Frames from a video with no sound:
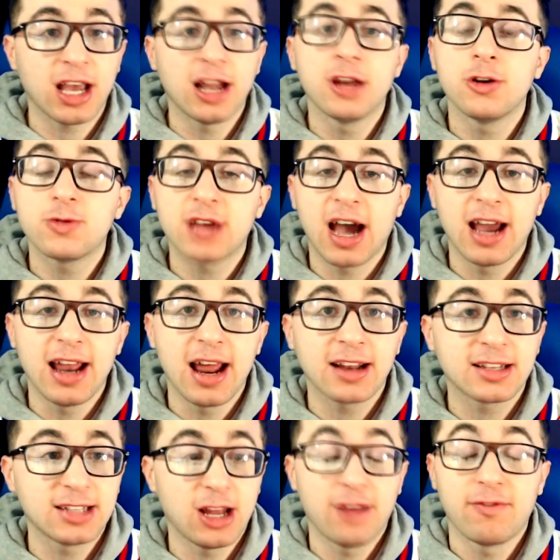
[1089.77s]
Get a new tight end
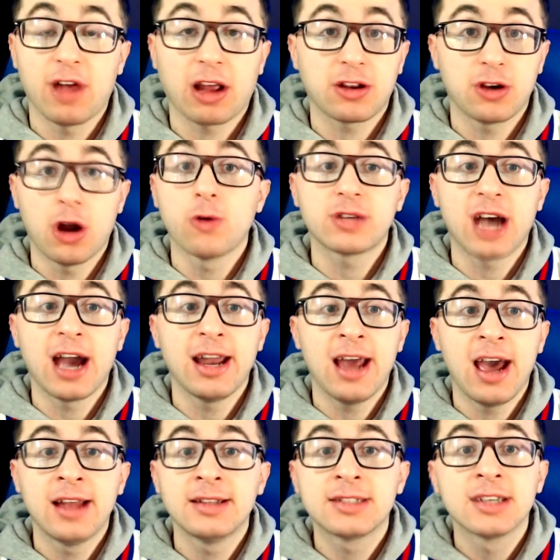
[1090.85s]
because they have no tight
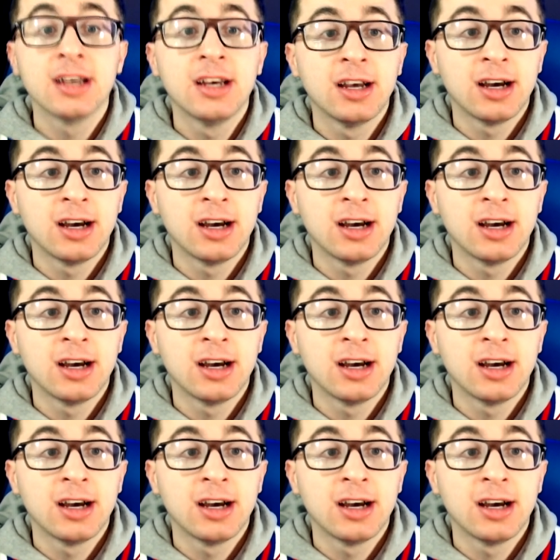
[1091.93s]
ends.